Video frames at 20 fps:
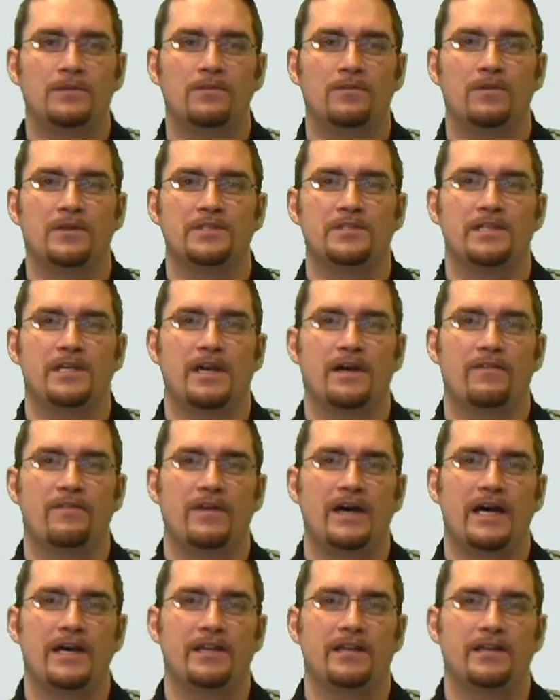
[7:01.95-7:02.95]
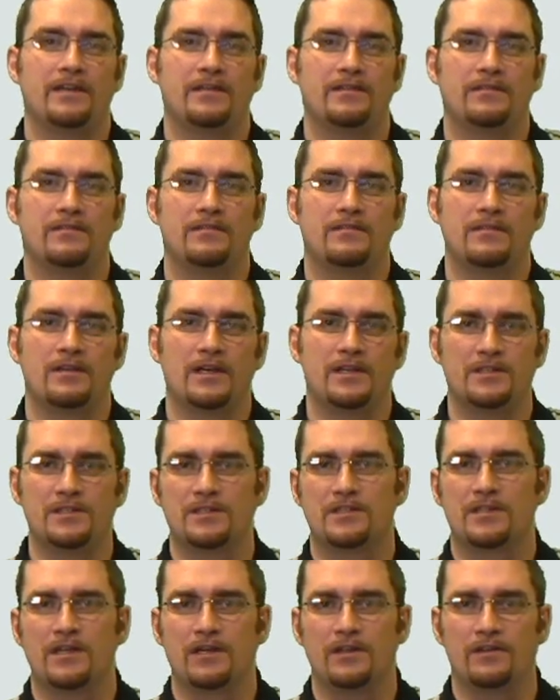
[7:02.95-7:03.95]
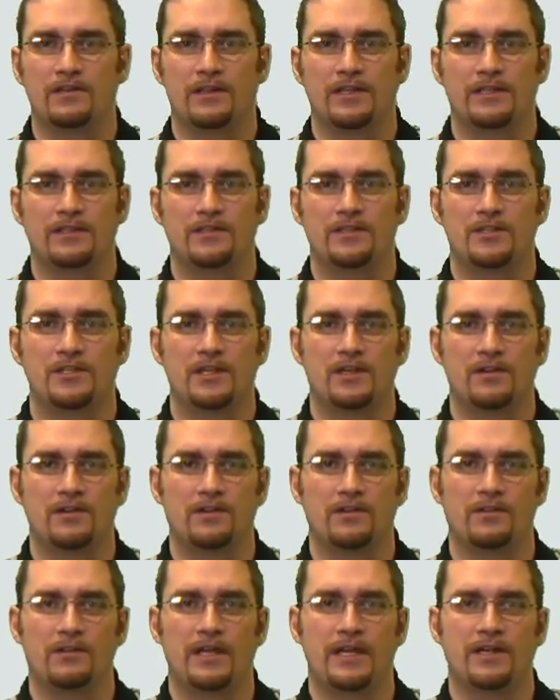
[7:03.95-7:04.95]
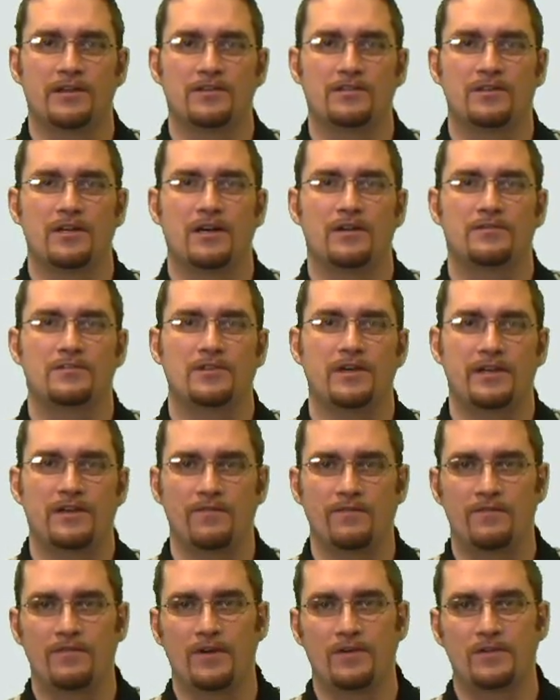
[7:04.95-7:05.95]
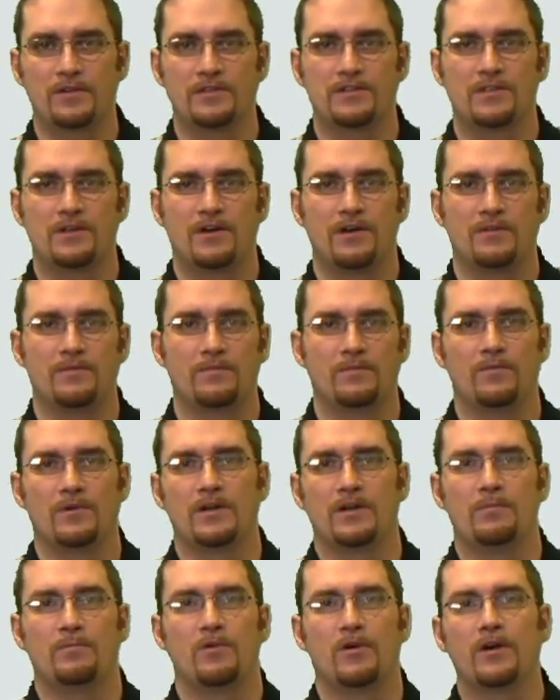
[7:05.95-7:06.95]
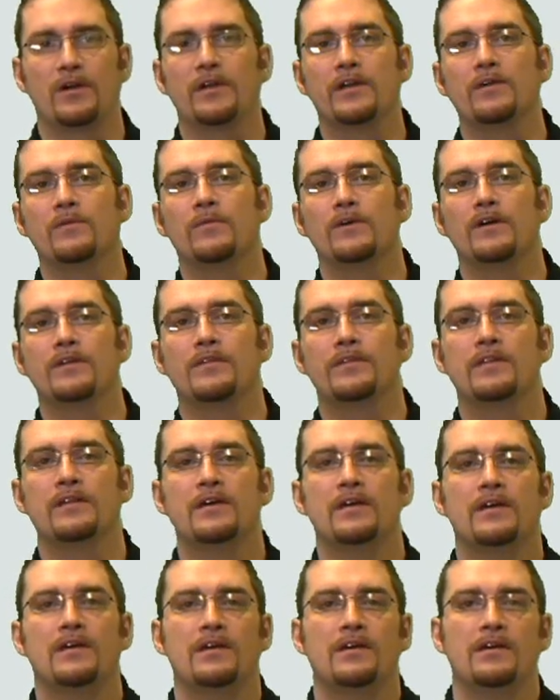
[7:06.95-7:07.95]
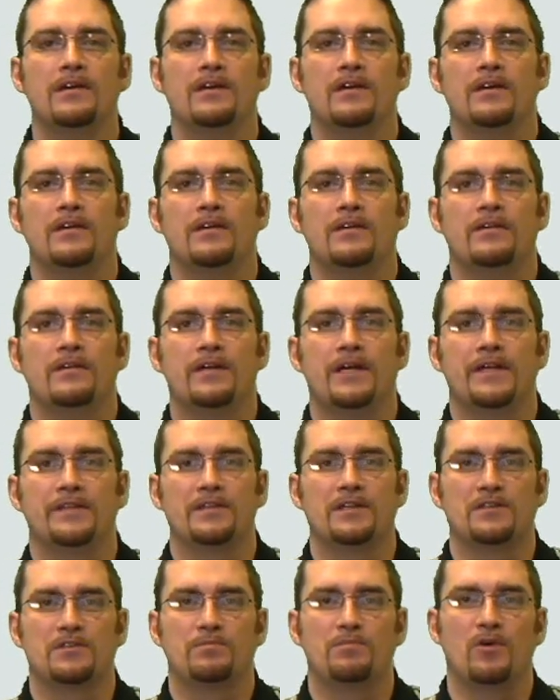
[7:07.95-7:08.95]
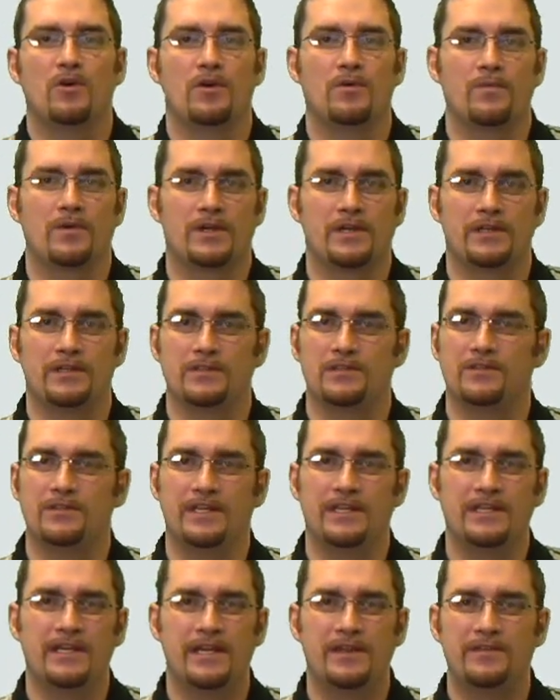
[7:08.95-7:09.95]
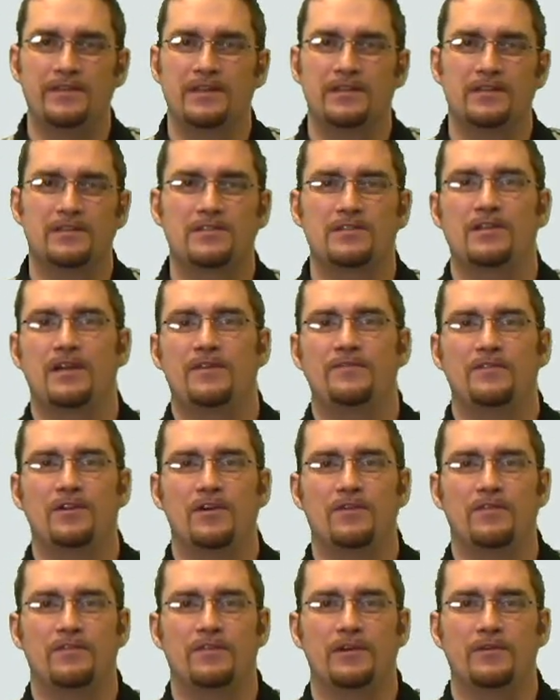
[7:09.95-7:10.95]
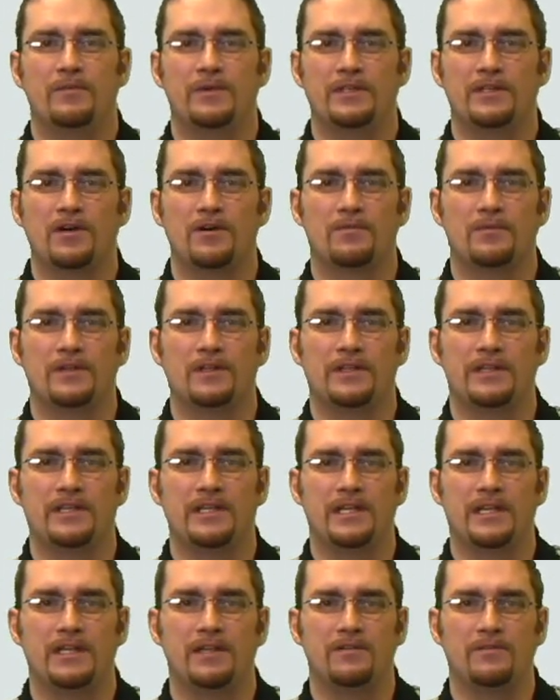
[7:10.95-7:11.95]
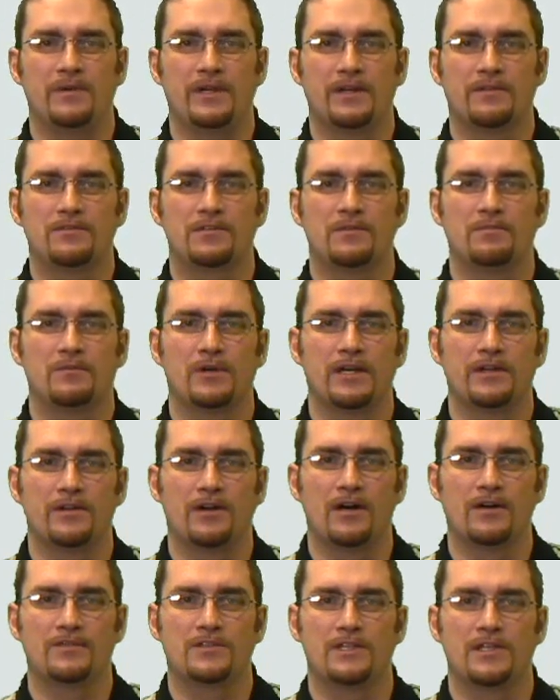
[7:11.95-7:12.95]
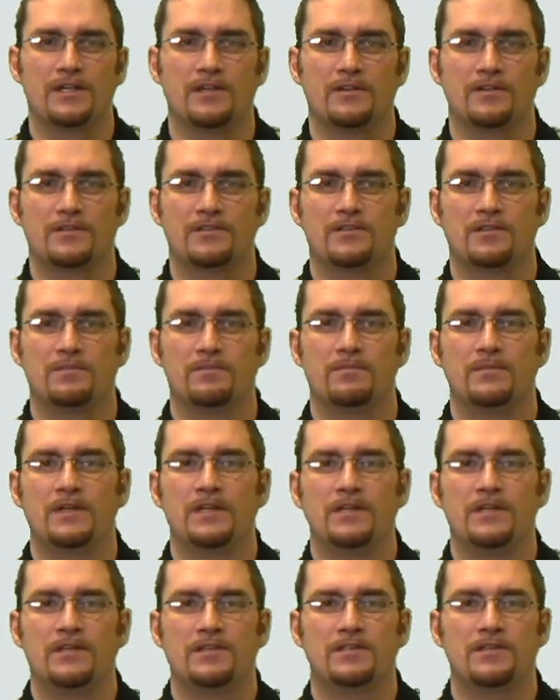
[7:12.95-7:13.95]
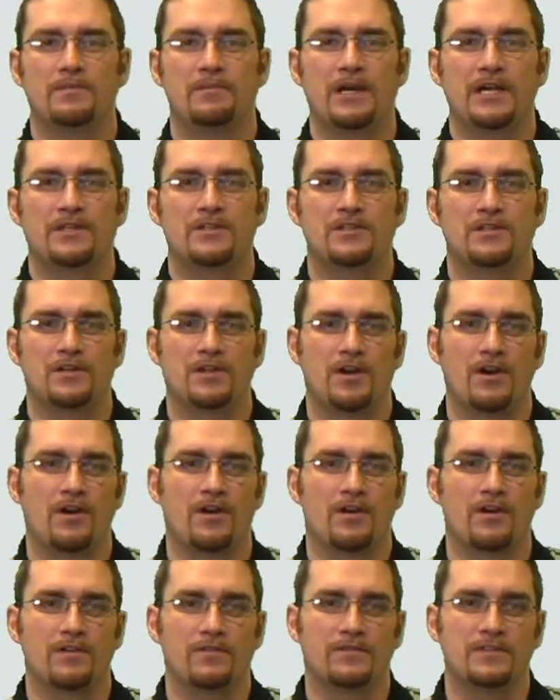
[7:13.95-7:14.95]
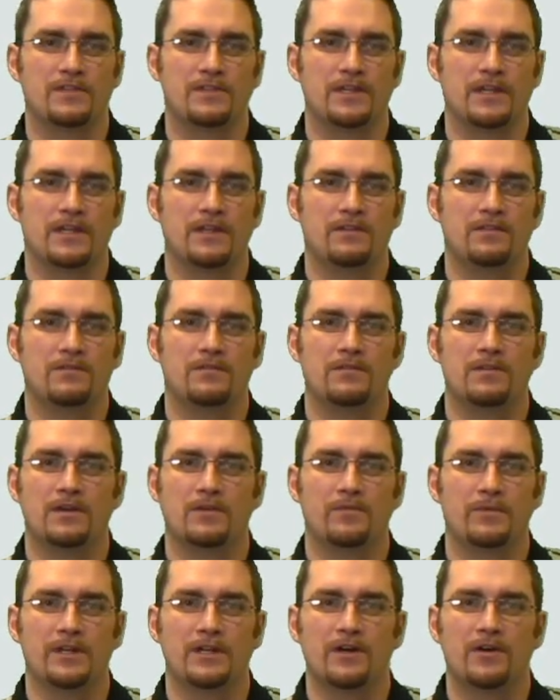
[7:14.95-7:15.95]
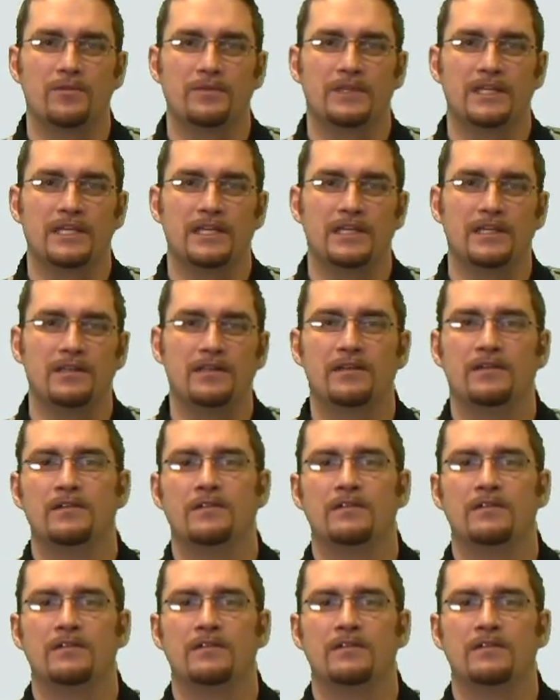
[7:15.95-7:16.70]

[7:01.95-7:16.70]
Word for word: Once you have that in, I just kind of like to shut our layers off so I can focus on what I'm working with. At this point, we're going to delete anything that's left over that we don't really need. We have some runoffs here, some, some extra curves that, that we don't need.